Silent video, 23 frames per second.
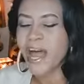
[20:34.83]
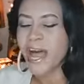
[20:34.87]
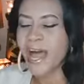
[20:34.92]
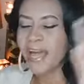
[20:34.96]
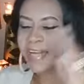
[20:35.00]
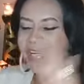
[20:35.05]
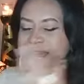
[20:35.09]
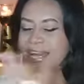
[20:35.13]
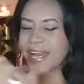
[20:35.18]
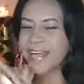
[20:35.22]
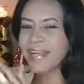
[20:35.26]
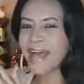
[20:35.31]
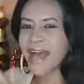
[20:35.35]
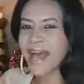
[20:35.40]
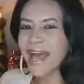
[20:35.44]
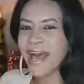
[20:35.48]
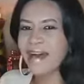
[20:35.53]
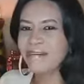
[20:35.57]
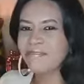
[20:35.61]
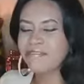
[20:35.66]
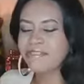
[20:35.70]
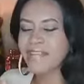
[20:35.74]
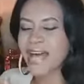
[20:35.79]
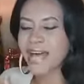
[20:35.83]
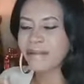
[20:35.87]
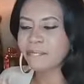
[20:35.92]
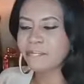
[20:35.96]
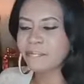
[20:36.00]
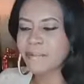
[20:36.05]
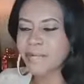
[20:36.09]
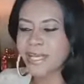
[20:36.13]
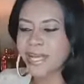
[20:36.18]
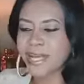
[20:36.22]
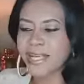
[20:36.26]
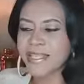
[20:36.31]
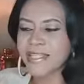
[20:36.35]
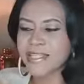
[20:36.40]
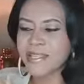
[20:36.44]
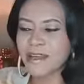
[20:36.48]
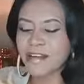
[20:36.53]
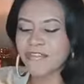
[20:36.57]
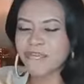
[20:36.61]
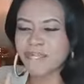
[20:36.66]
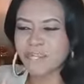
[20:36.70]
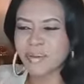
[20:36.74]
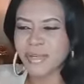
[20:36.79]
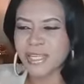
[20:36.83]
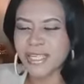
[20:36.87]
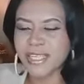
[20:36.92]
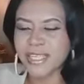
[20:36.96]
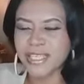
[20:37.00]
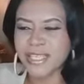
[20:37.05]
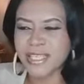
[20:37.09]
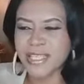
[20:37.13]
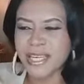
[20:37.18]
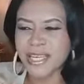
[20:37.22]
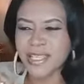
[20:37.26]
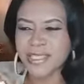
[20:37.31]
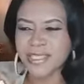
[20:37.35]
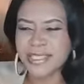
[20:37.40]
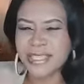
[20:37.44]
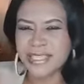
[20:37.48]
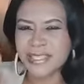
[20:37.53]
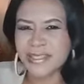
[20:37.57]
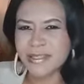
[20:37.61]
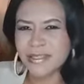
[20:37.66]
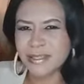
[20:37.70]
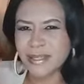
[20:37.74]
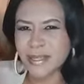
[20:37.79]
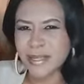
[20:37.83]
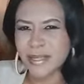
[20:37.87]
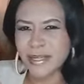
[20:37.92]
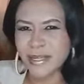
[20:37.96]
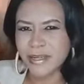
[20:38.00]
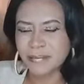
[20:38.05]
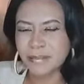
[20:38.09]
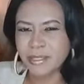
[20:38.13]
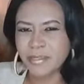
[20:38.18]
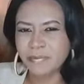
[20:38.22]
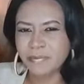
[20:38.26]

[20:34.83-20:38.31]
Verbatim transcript: and then have that place of peace disturbed,